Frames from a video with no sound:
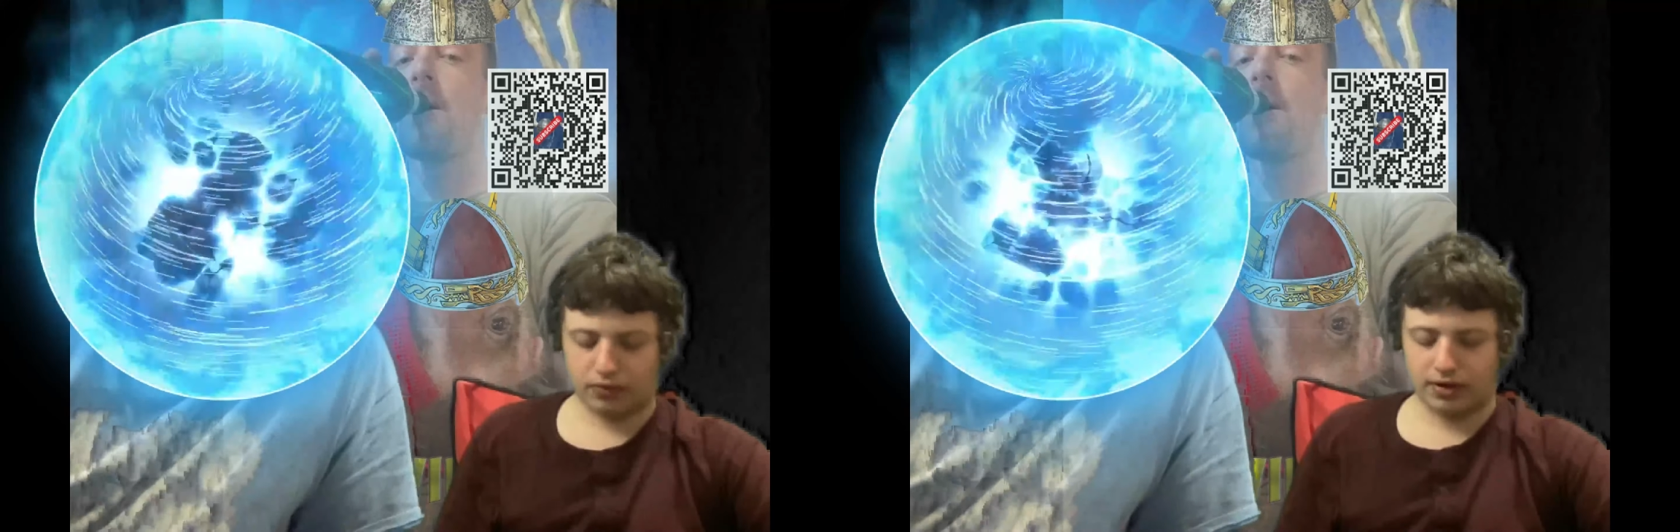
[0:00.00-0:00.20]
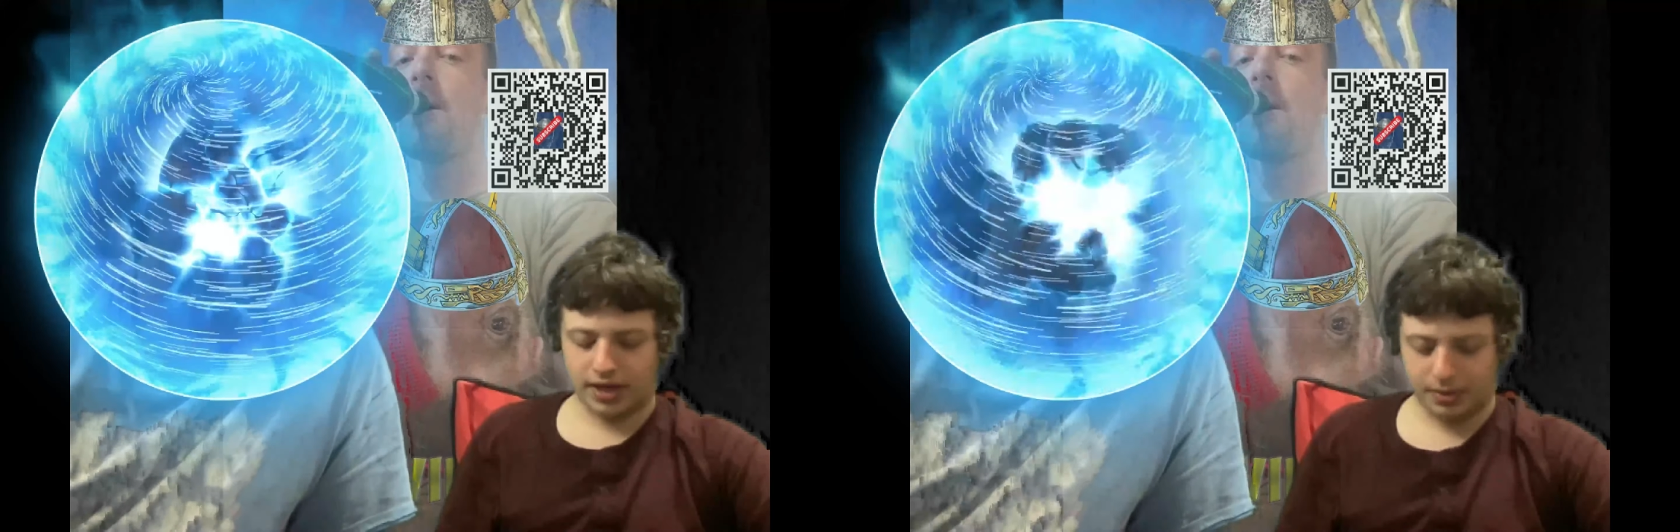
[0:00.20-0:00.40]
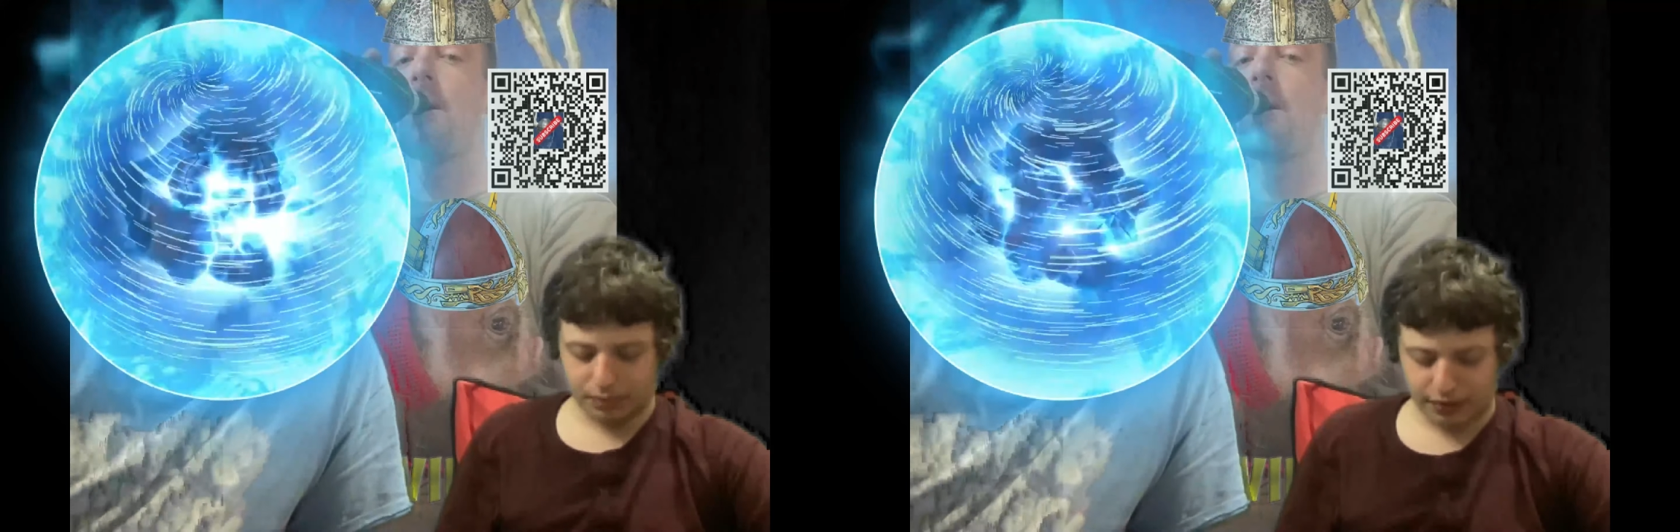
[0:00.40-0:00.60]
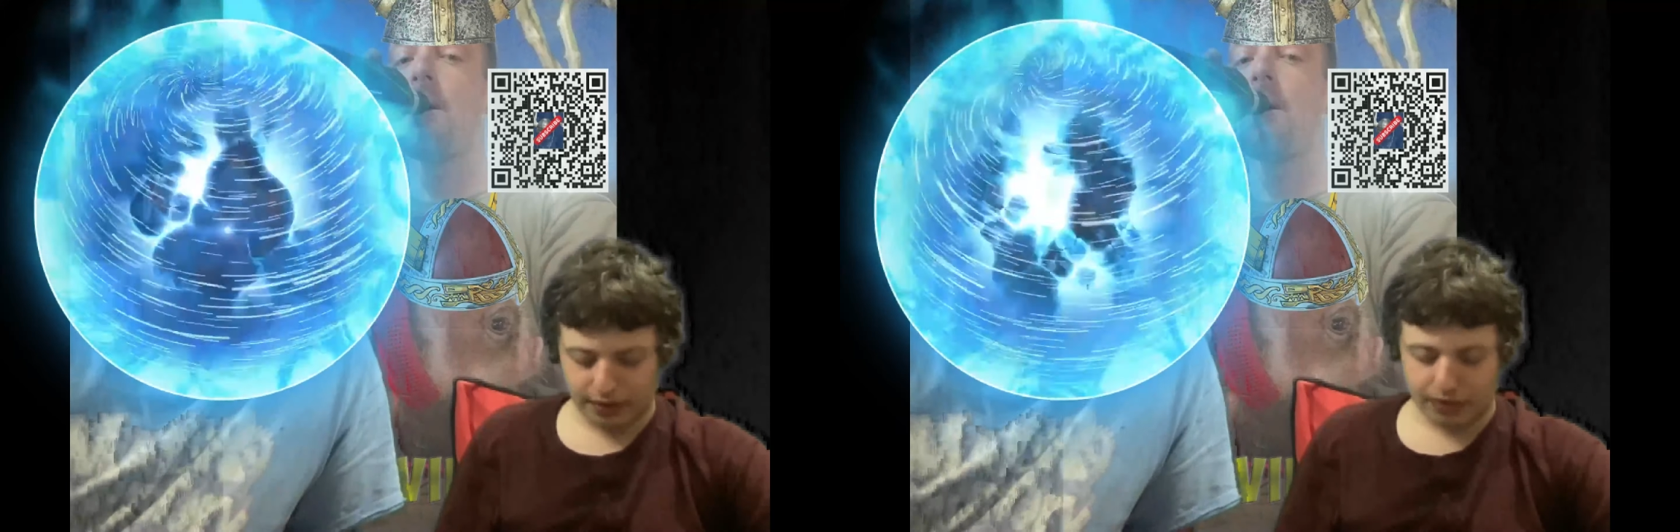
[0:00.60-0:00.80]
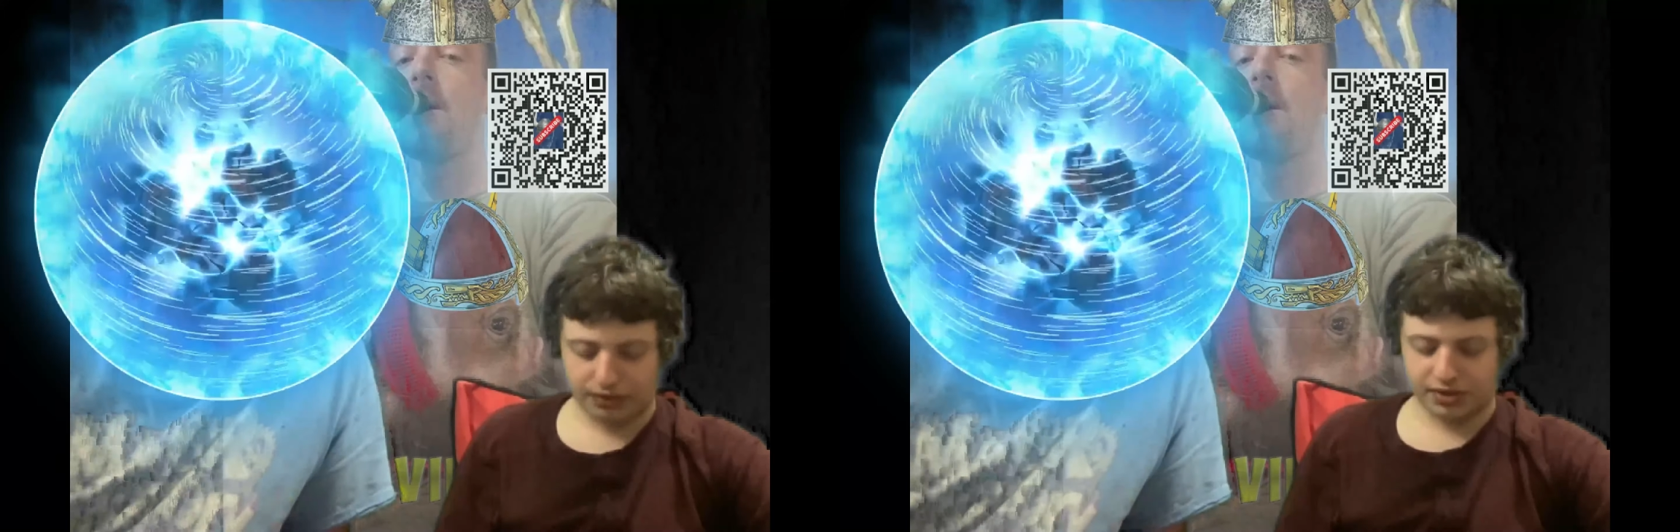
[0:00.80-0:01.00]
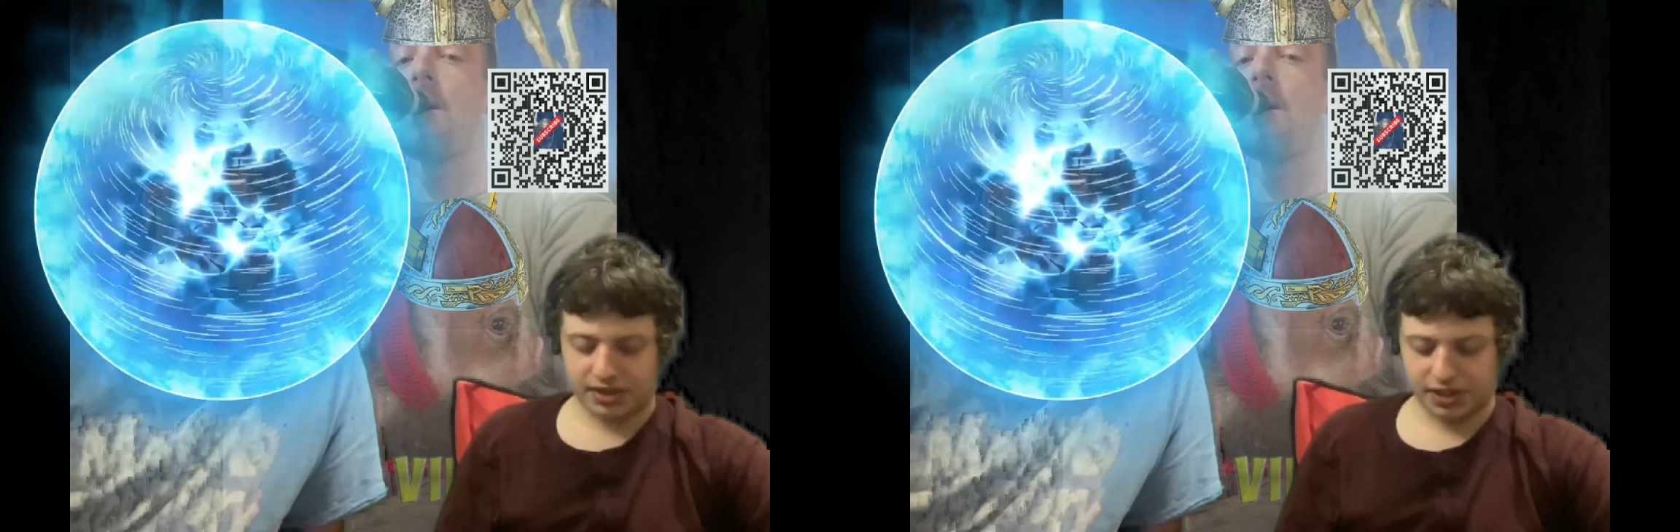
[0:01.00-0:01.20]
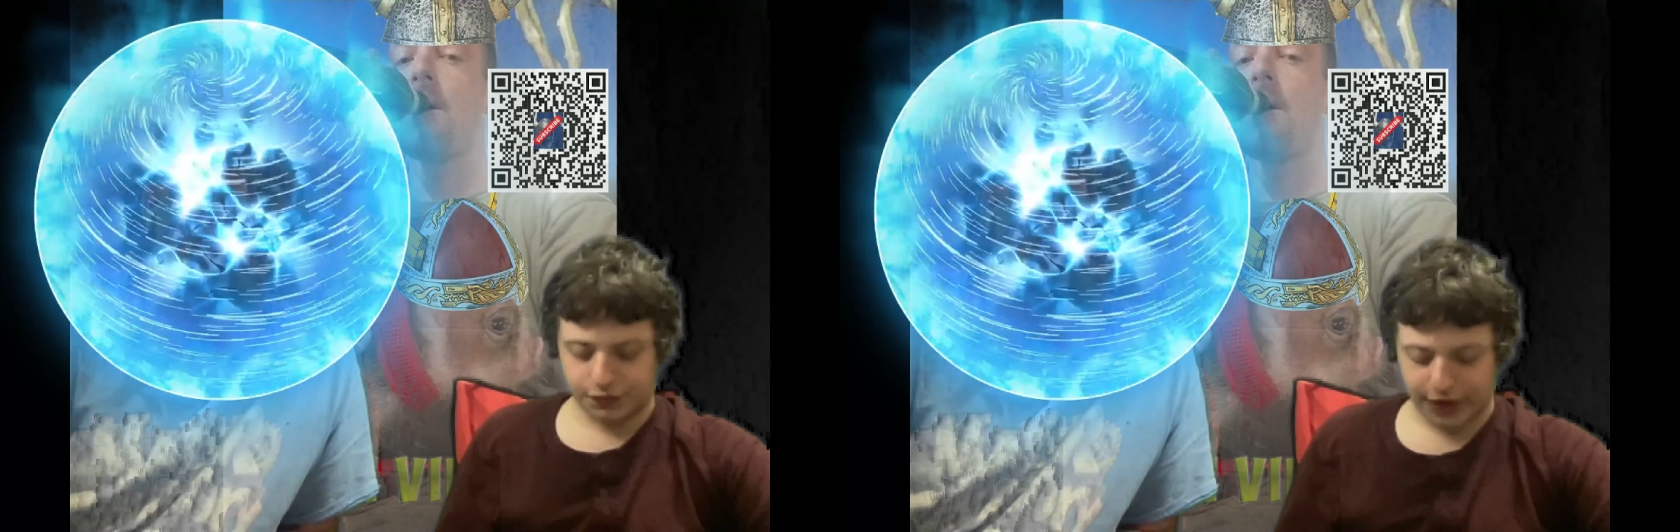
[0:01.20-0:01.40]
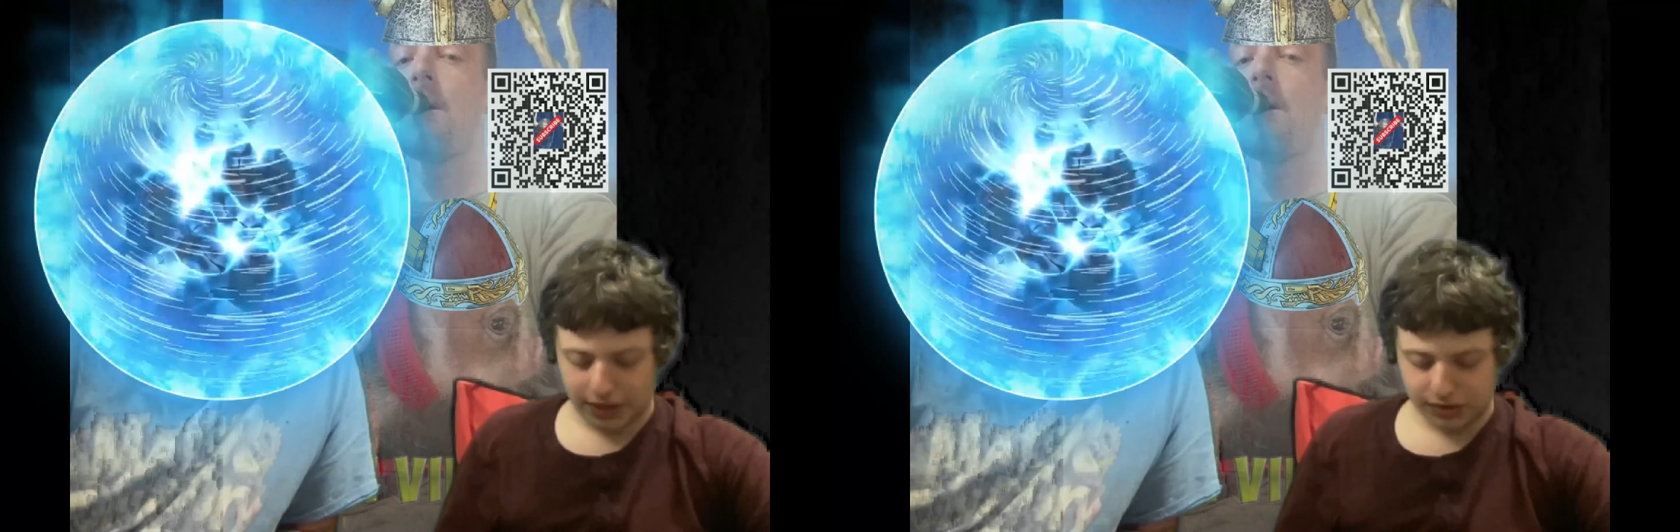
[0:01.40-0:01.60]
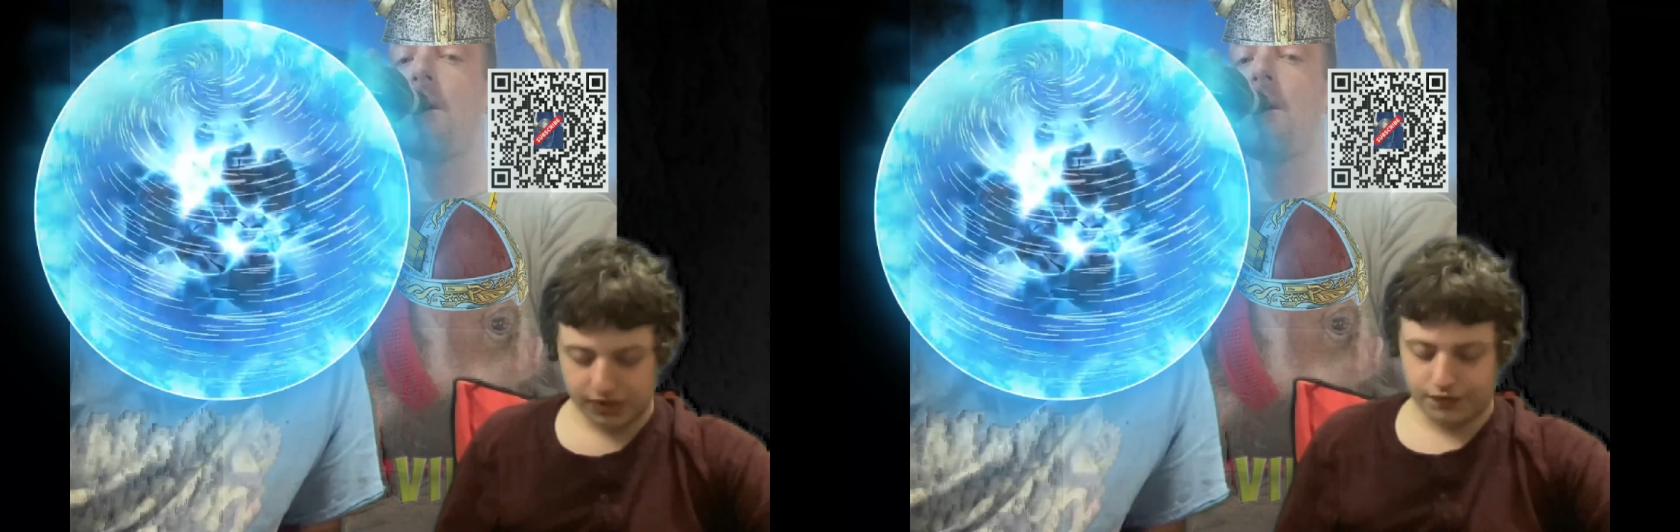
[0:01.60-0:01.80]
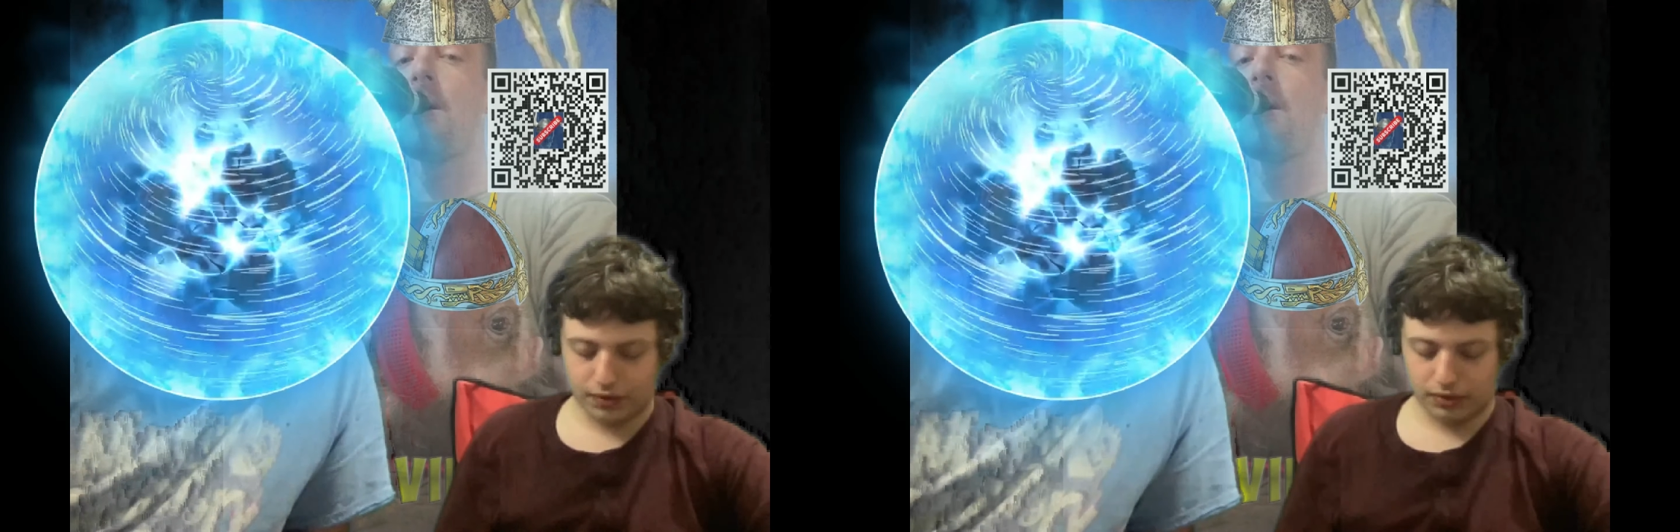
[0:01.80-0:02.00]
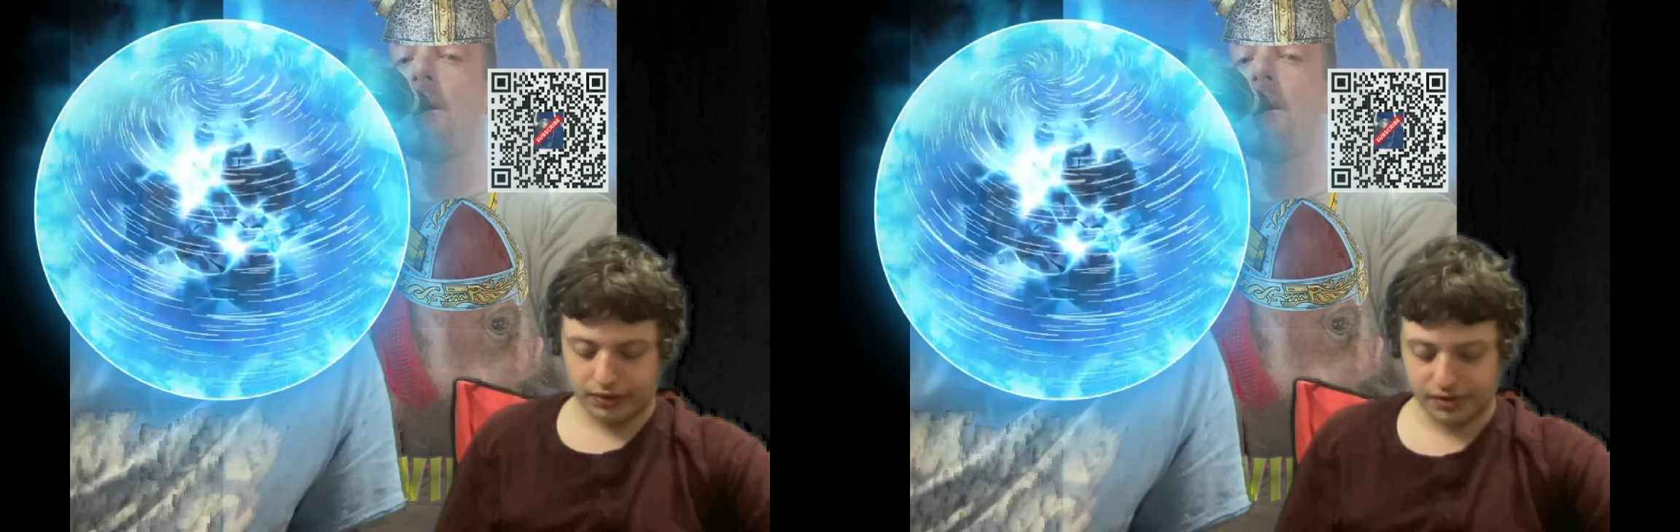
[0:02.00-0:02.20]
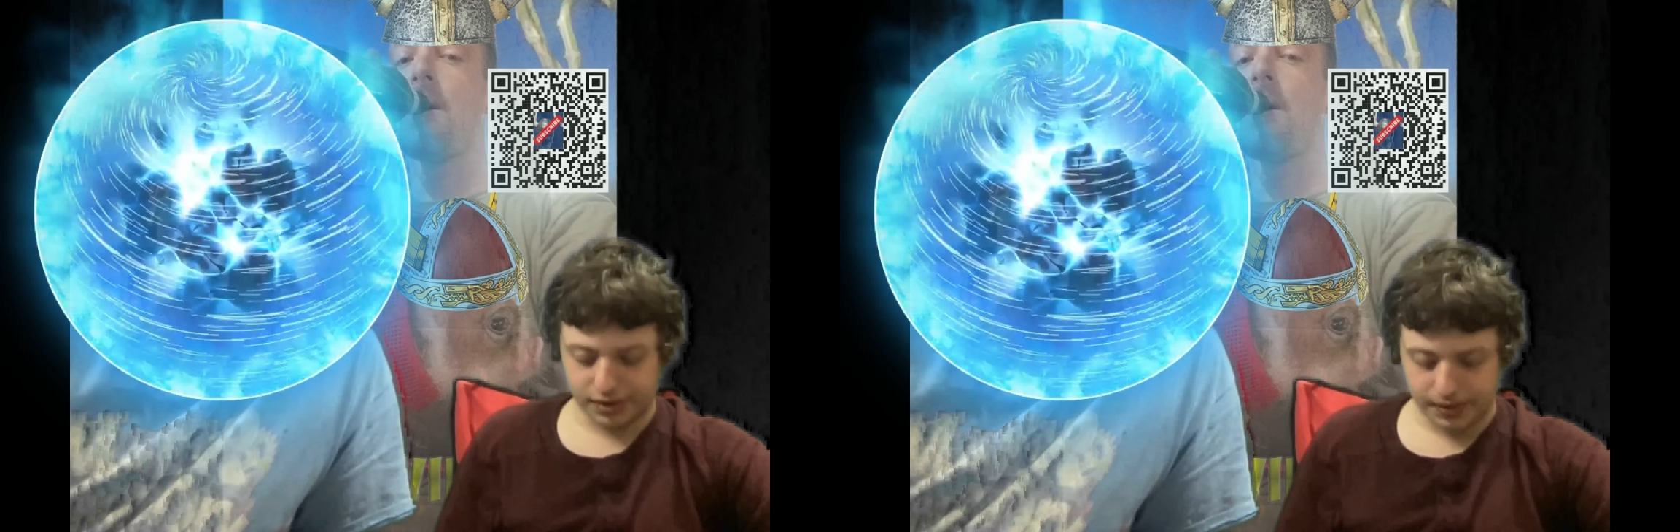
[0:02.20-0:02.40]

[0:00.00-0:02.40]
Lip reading: in parentheses, files and folders.